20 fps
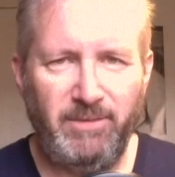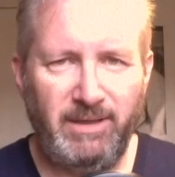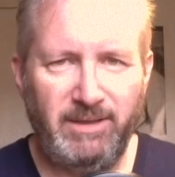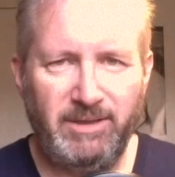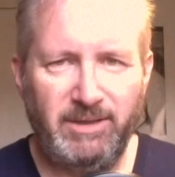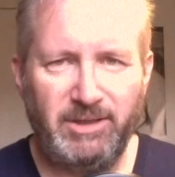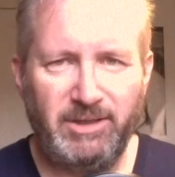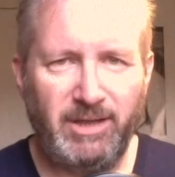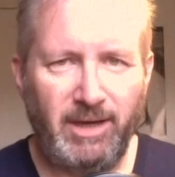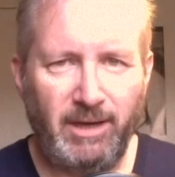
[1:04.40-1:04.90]
in
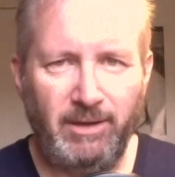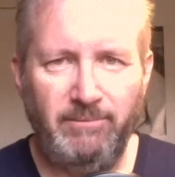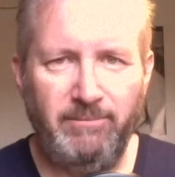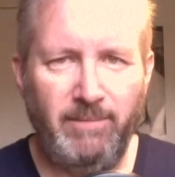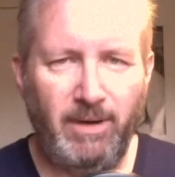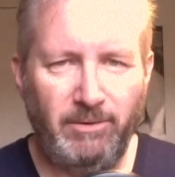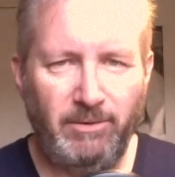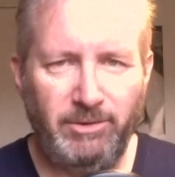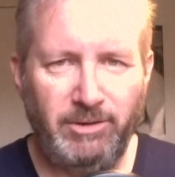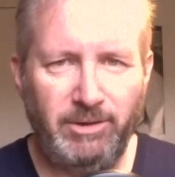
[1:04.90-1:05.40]
slow
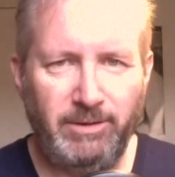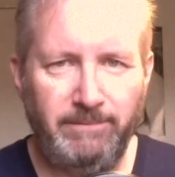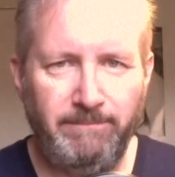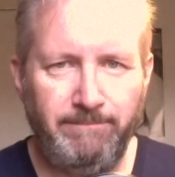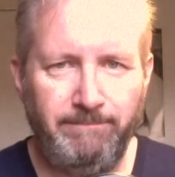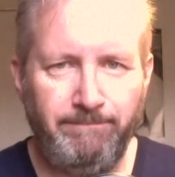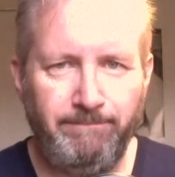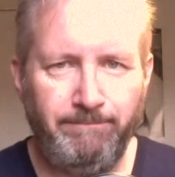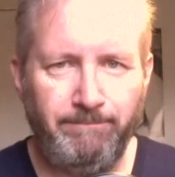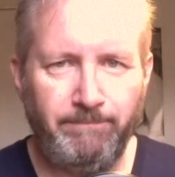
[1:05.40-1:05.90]
motion
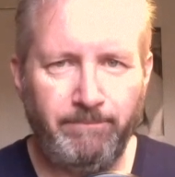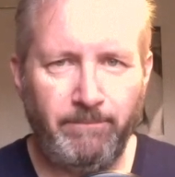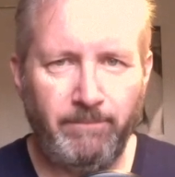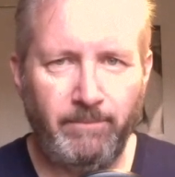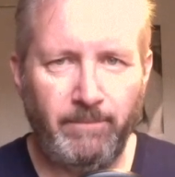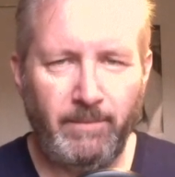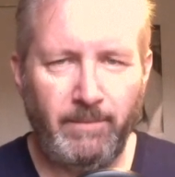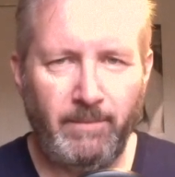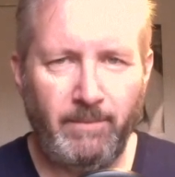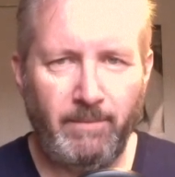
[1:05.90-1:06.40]

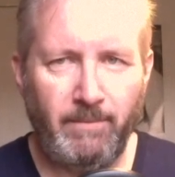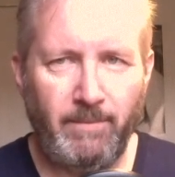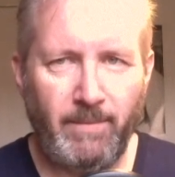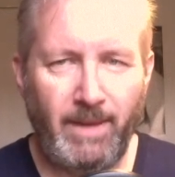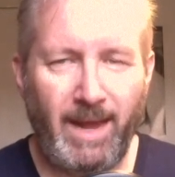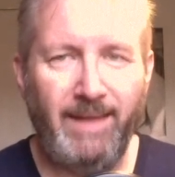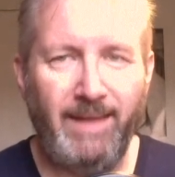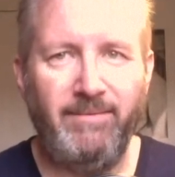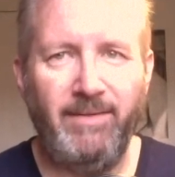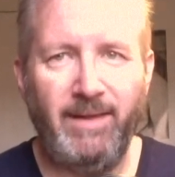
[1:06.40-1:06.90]

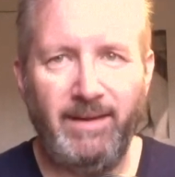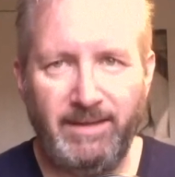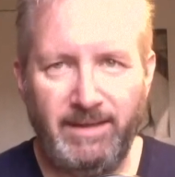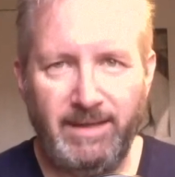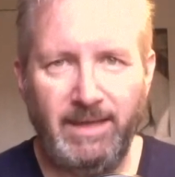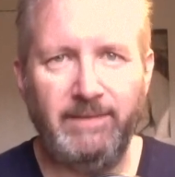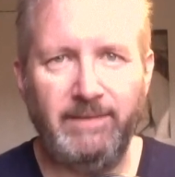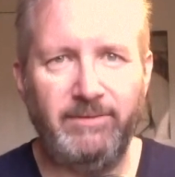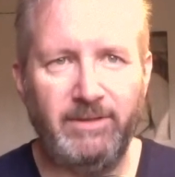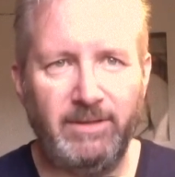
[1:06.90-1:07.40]
and then
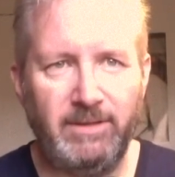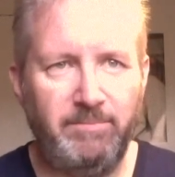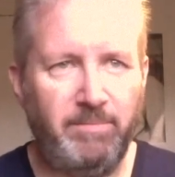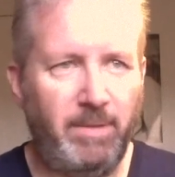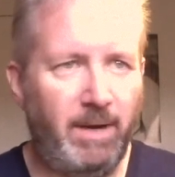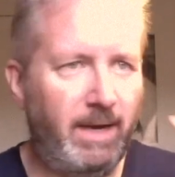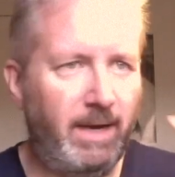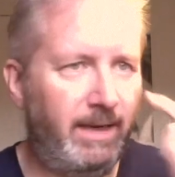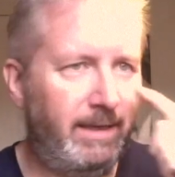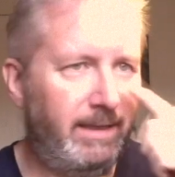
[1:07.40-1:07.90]
covered
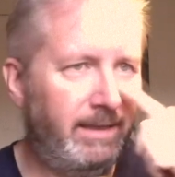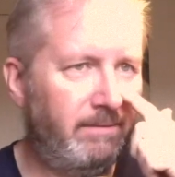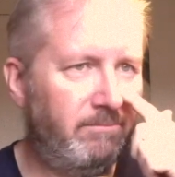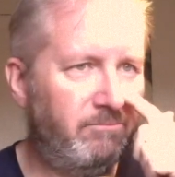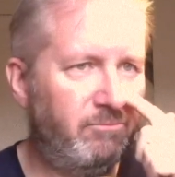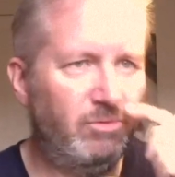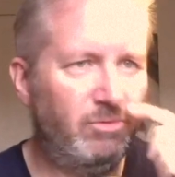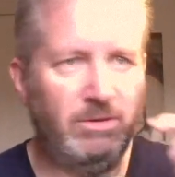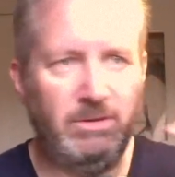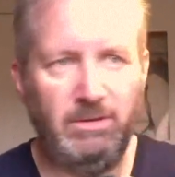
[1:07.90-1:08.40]
by
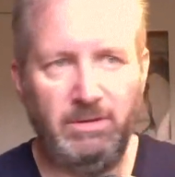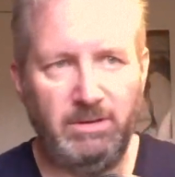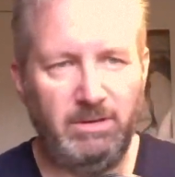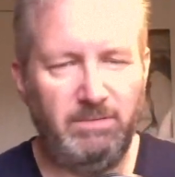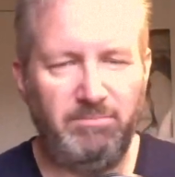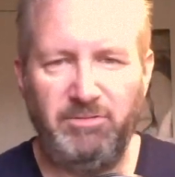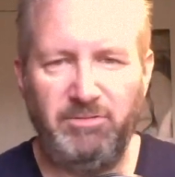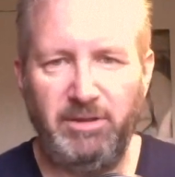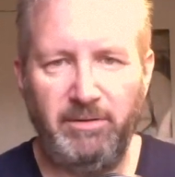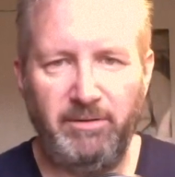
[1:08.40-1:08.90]

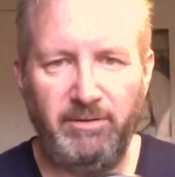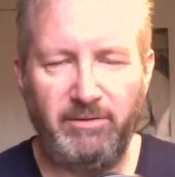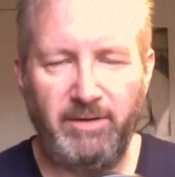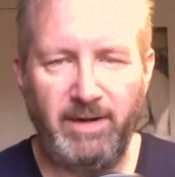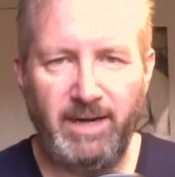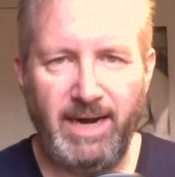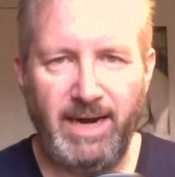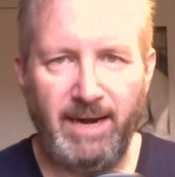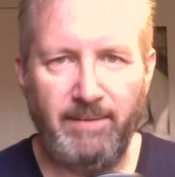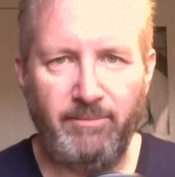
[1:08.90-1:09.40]
two or
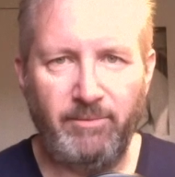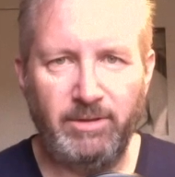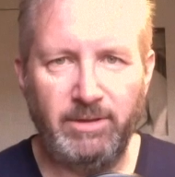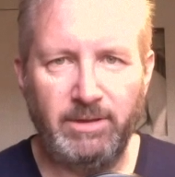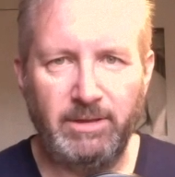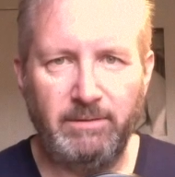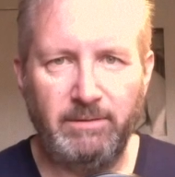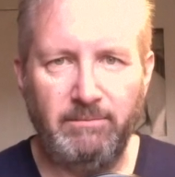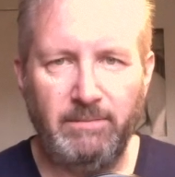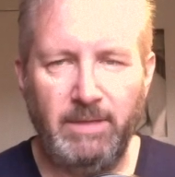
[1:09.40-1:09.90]
three
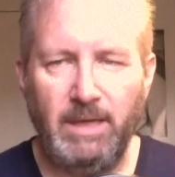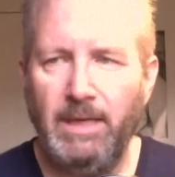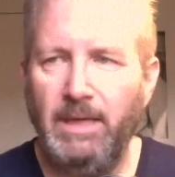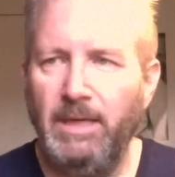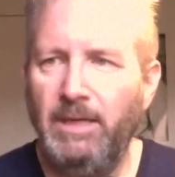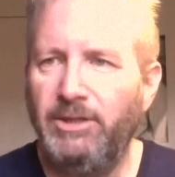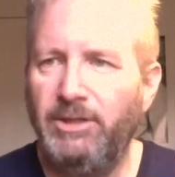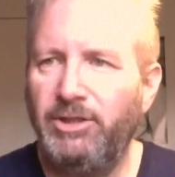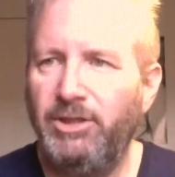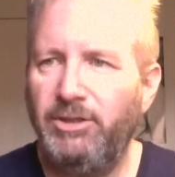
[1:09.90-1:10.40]
cameras.
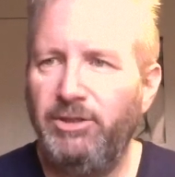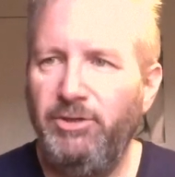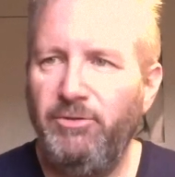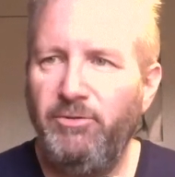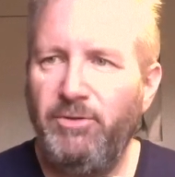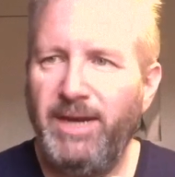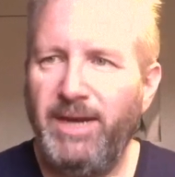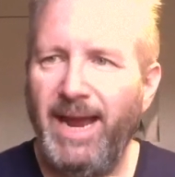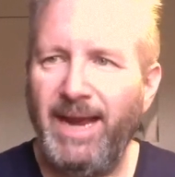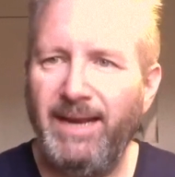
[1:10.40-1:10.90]
So you
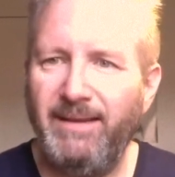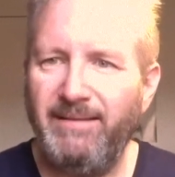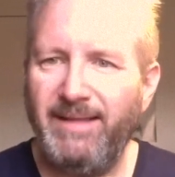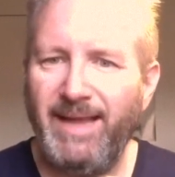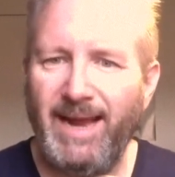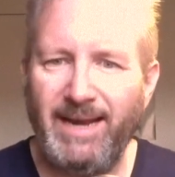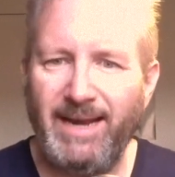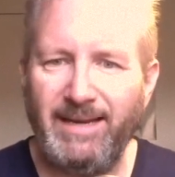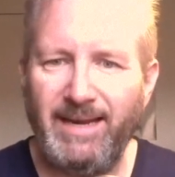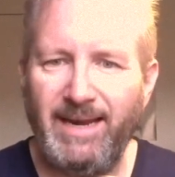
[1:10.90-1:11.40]
get
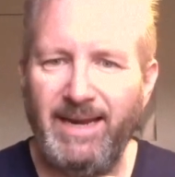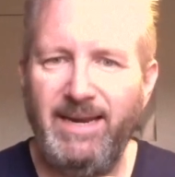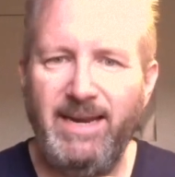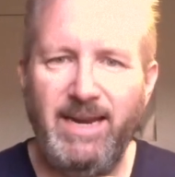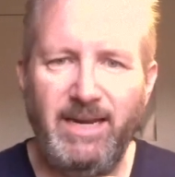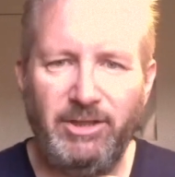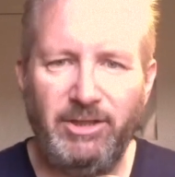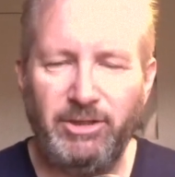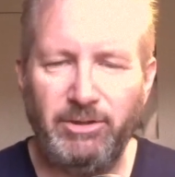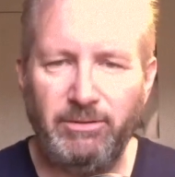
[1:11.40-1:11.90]
that
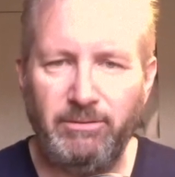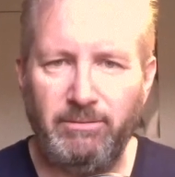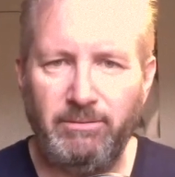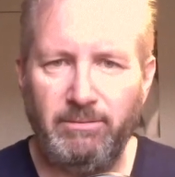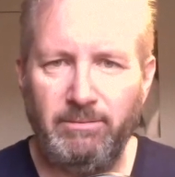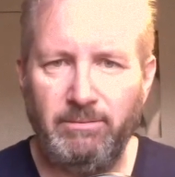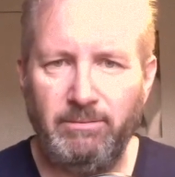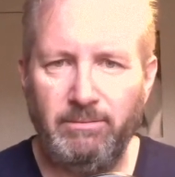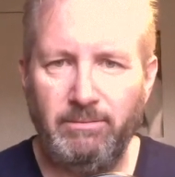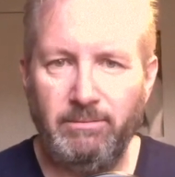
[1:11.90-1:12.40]

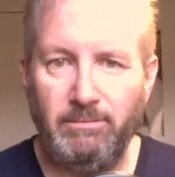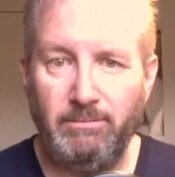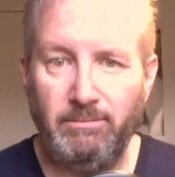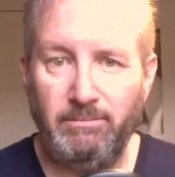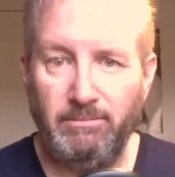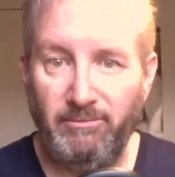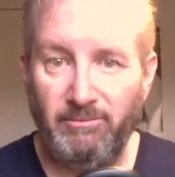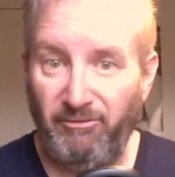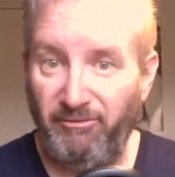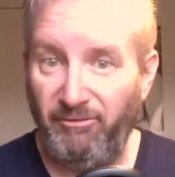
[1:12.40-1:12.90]
initial
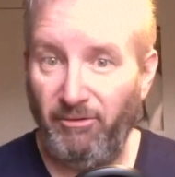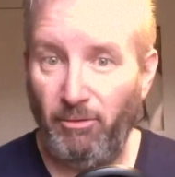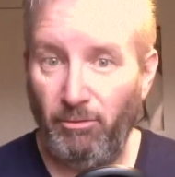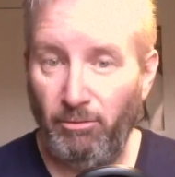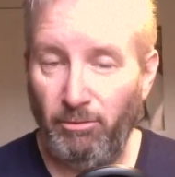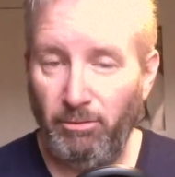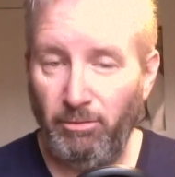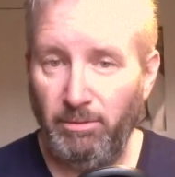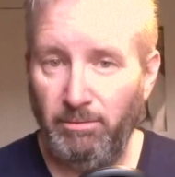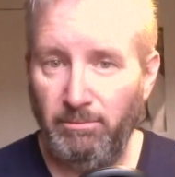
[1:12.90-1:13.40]

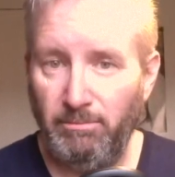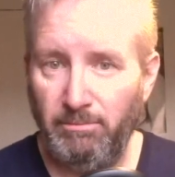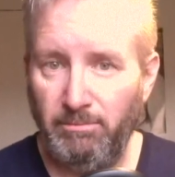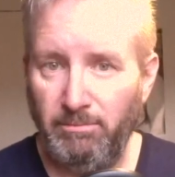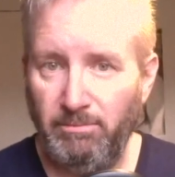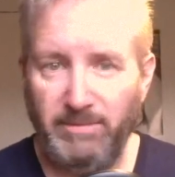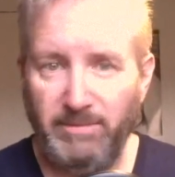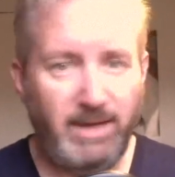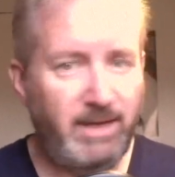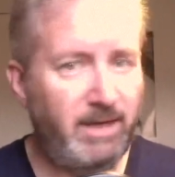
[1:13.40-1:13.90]
fall,
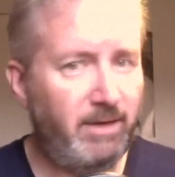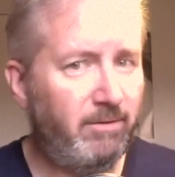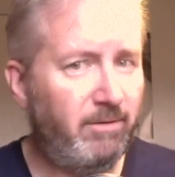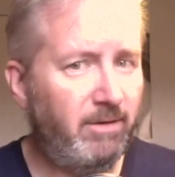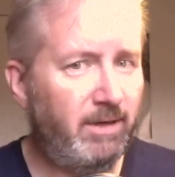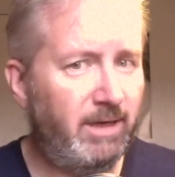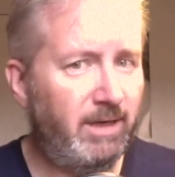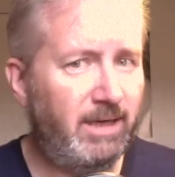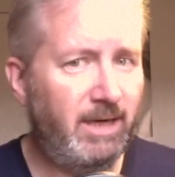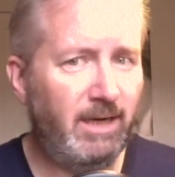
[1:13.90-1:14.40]
then you
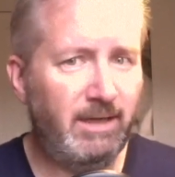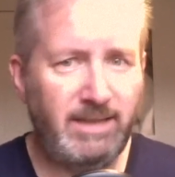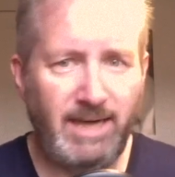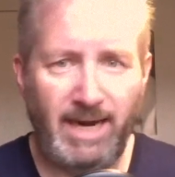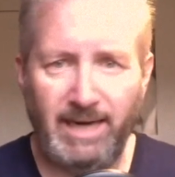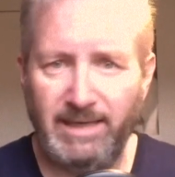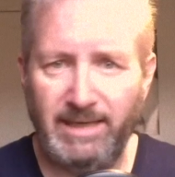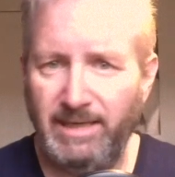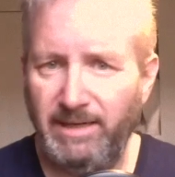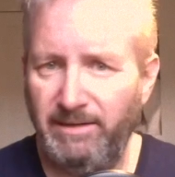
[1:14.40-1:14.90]
can cut
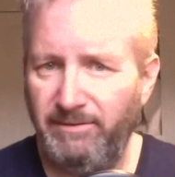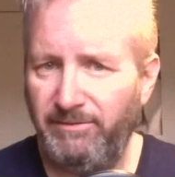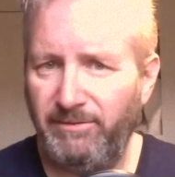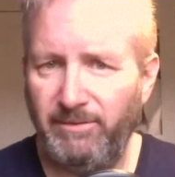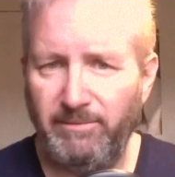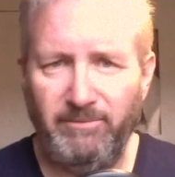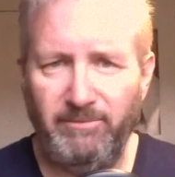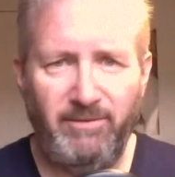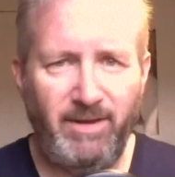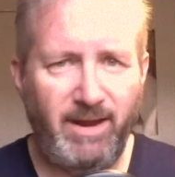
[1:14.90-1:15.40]
at it
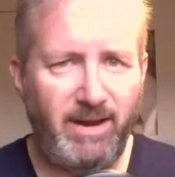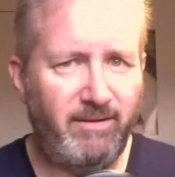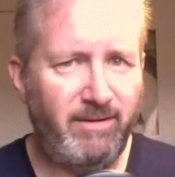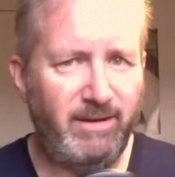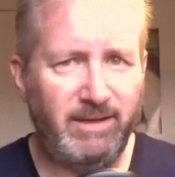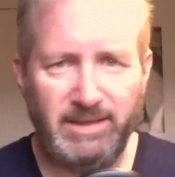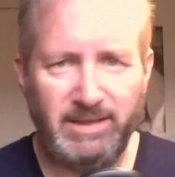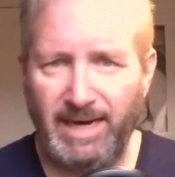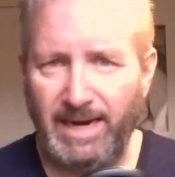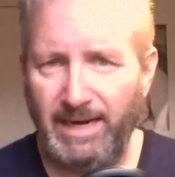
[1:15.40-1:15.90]
from
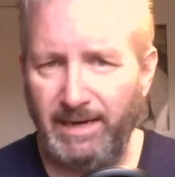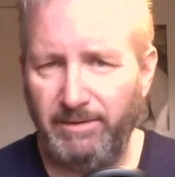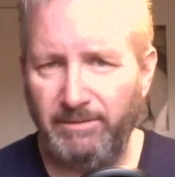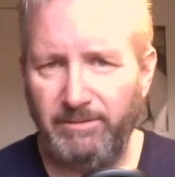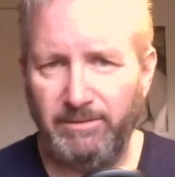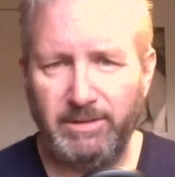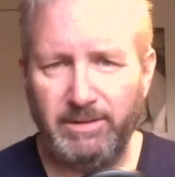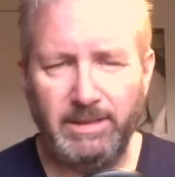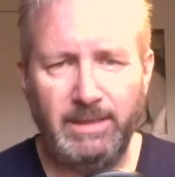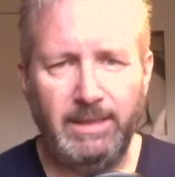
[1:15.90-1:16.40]
various
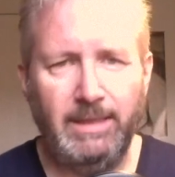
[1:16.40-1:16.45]
angles,